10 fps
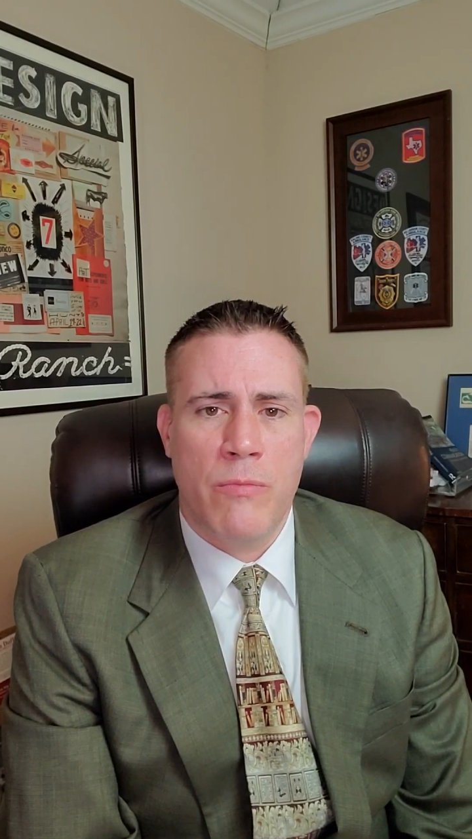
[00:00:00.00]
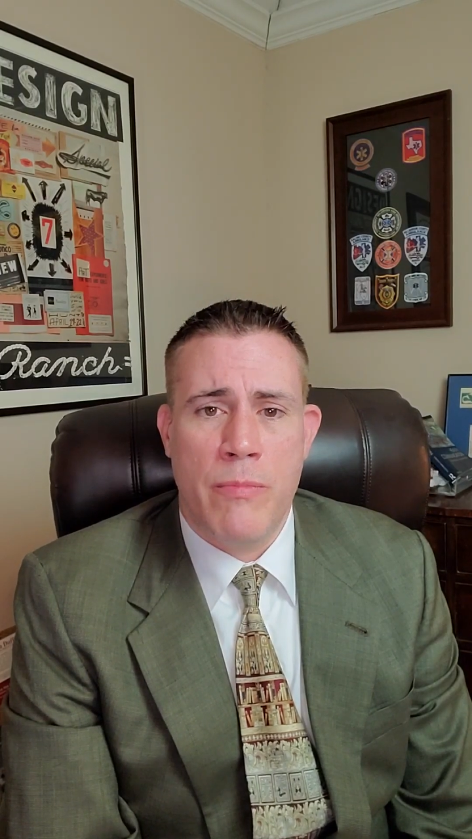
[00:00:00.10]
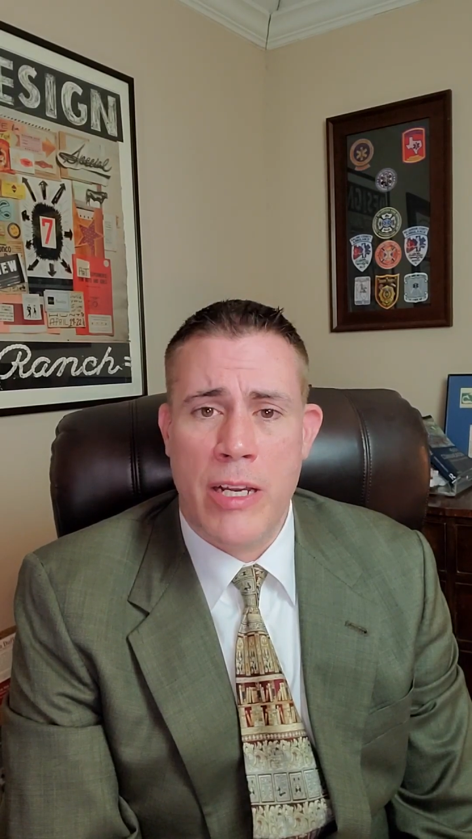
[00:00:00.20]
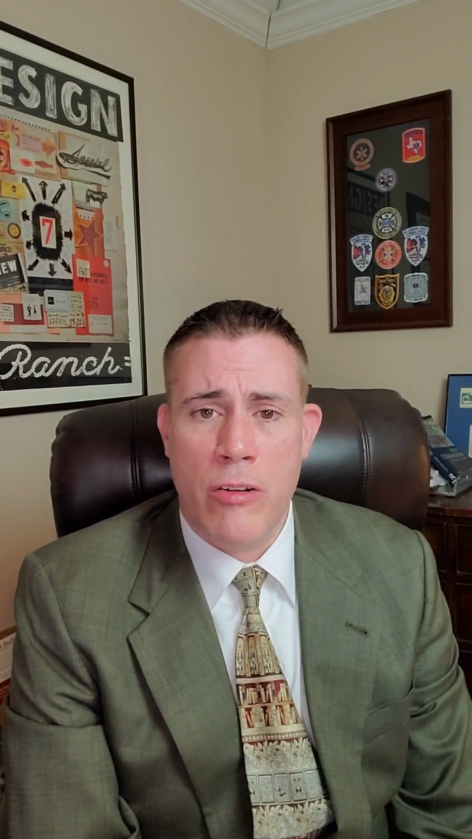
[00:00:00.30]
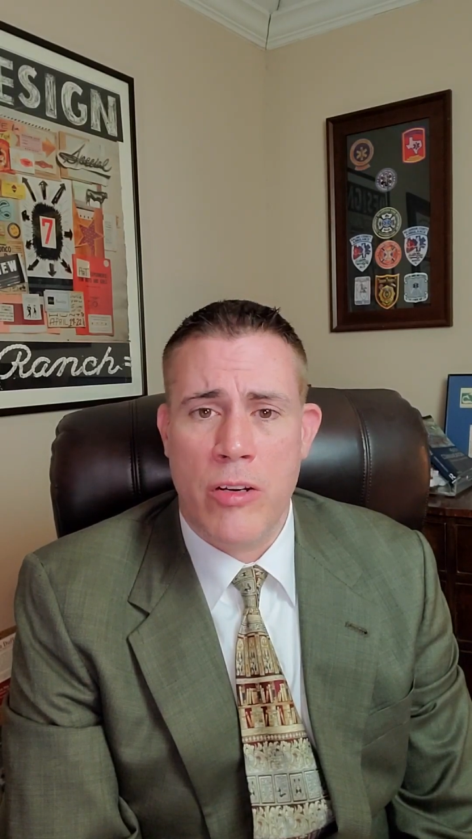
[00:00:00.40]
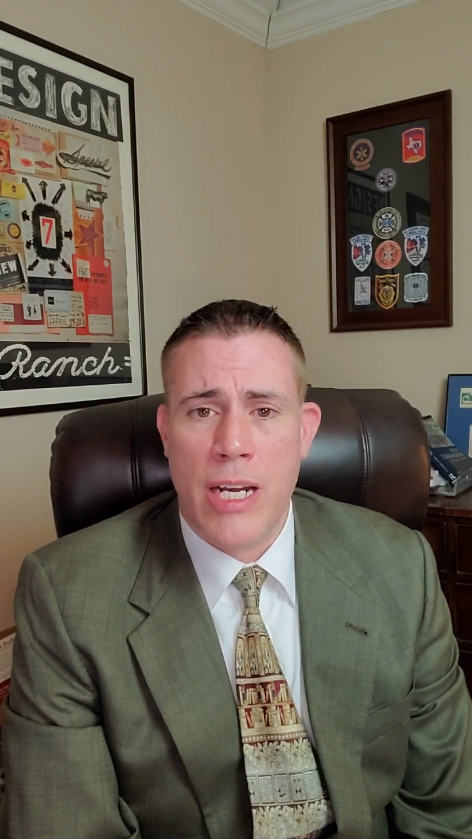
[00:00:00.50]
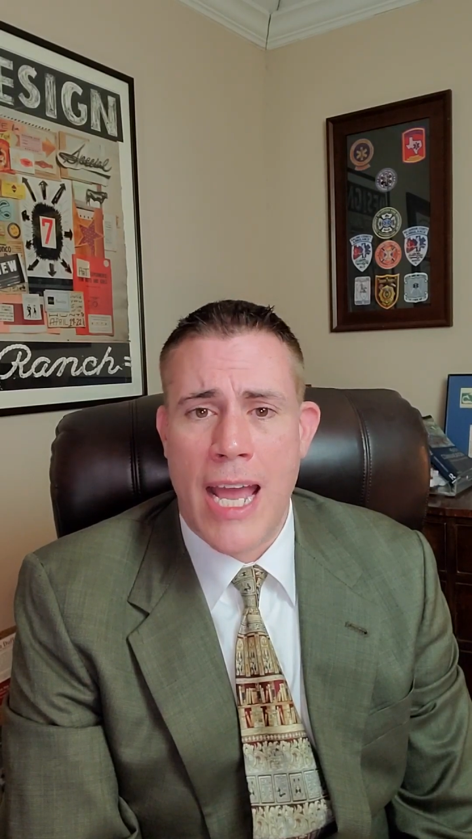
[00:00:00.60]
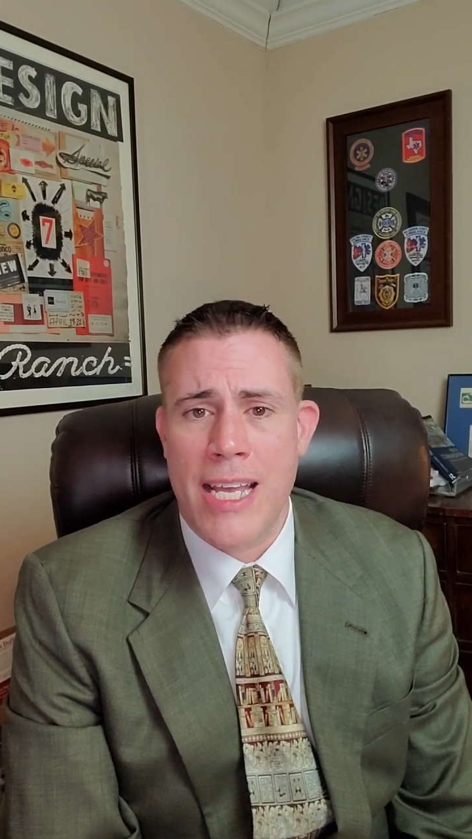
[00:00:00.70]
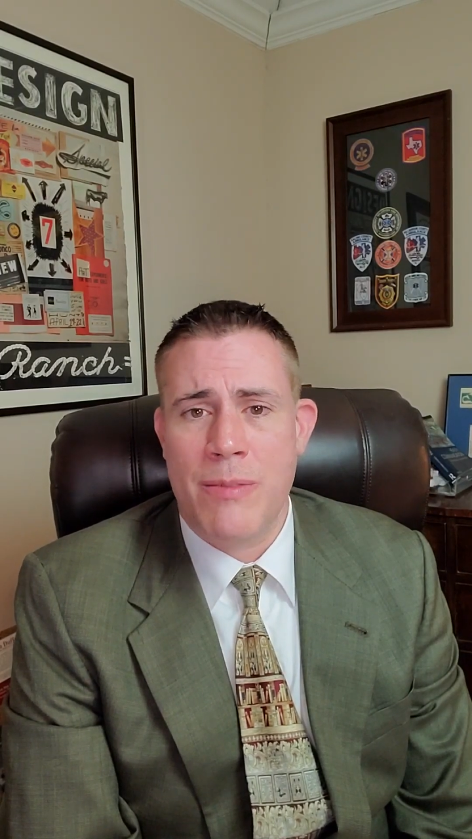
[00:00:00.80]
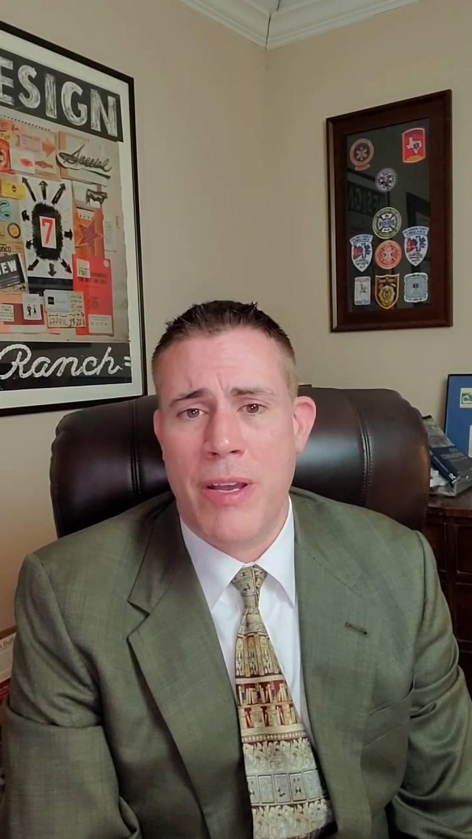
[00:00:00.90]
mirrored
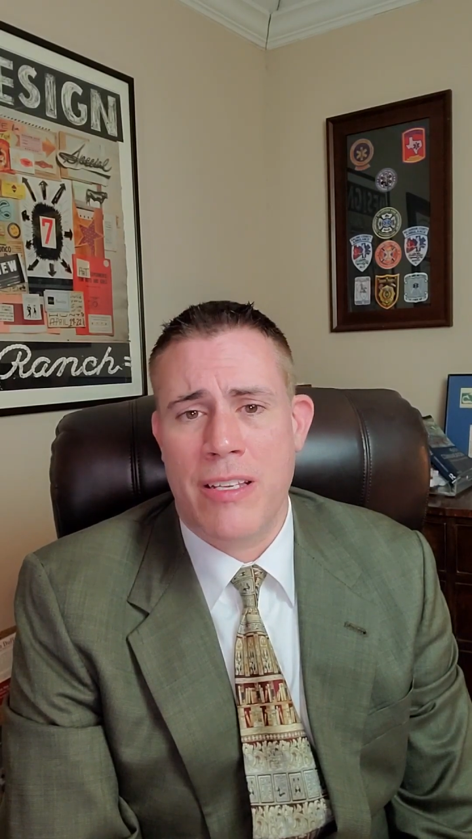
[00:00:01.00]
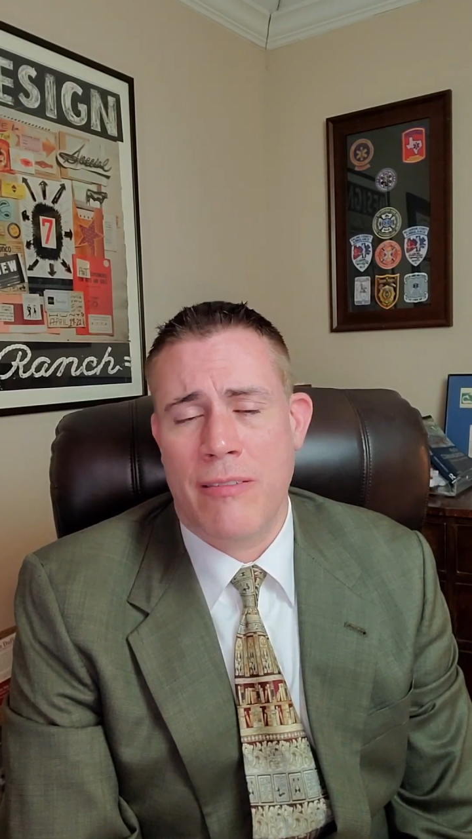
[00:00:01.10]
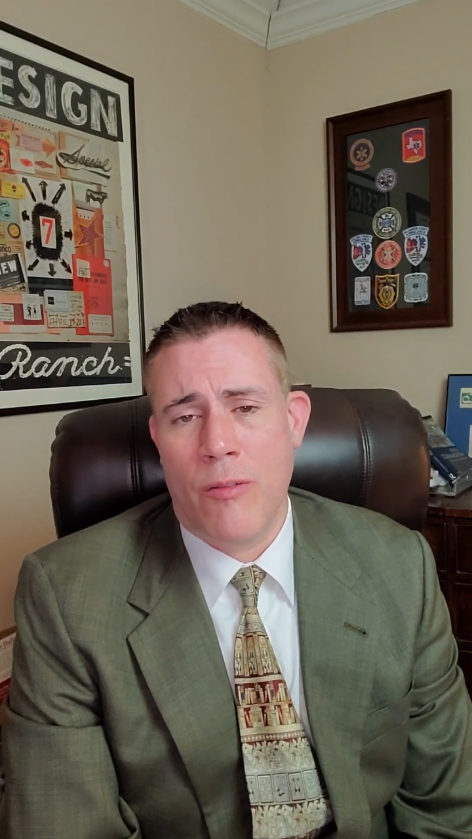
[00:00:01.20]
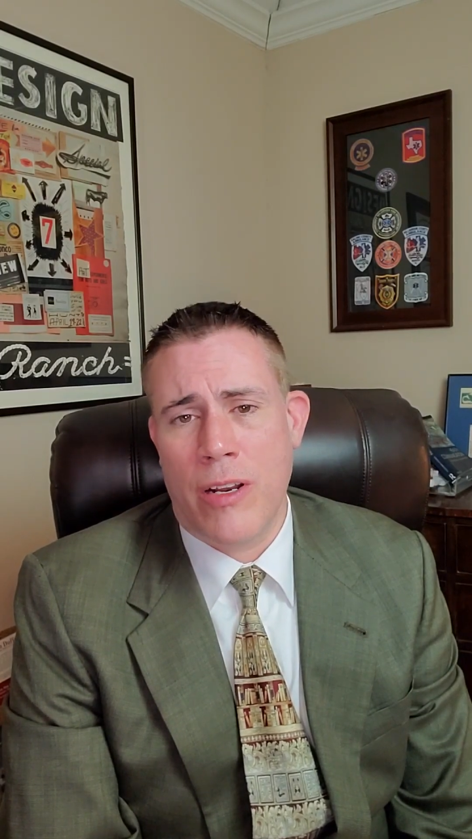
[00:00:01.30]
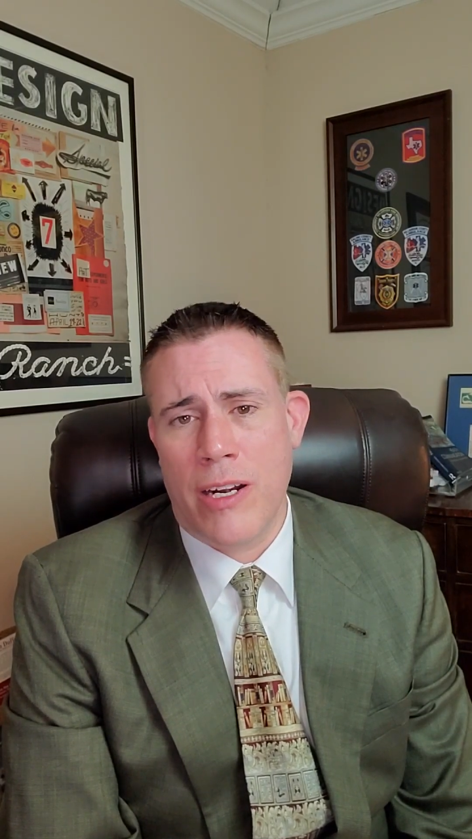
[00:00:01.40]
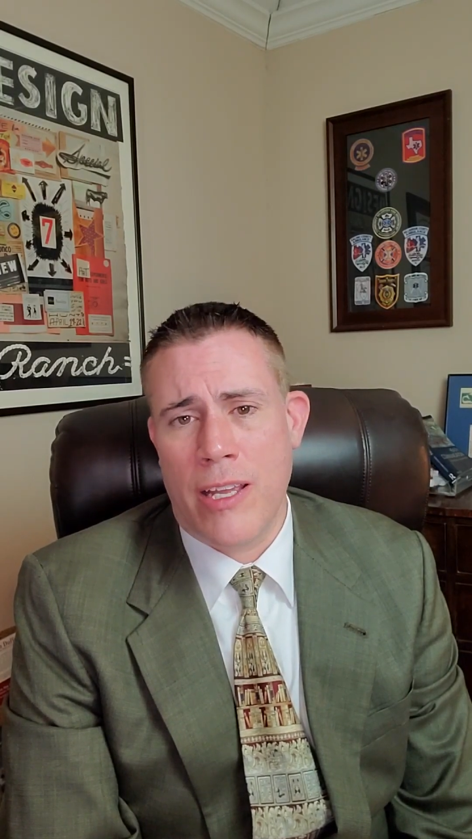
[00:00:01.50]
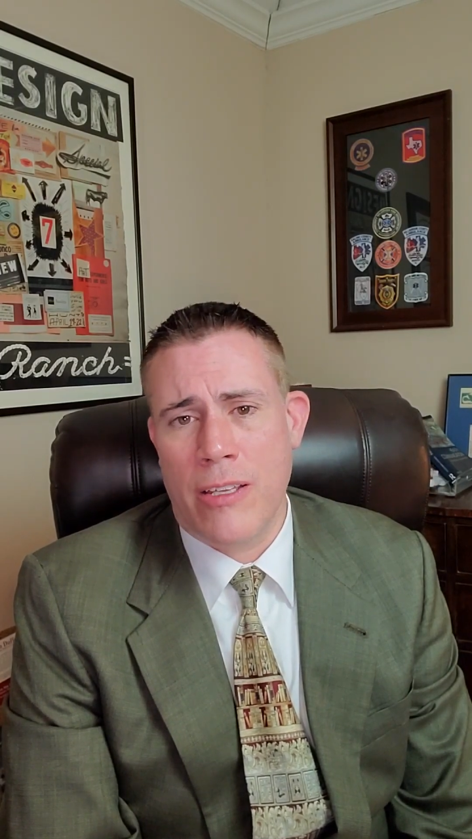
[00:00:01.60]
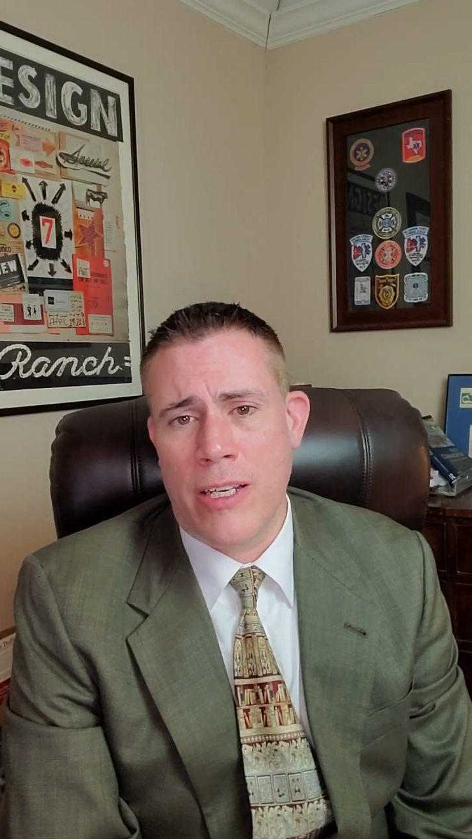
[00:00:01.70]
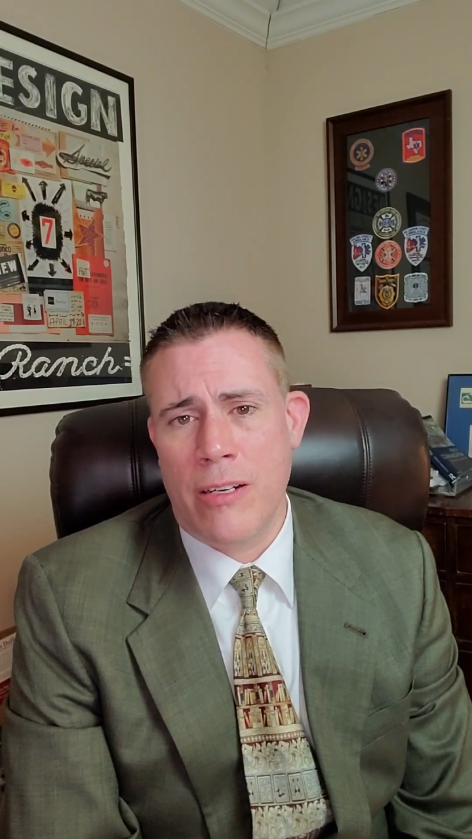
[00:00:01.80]
aspects of one another,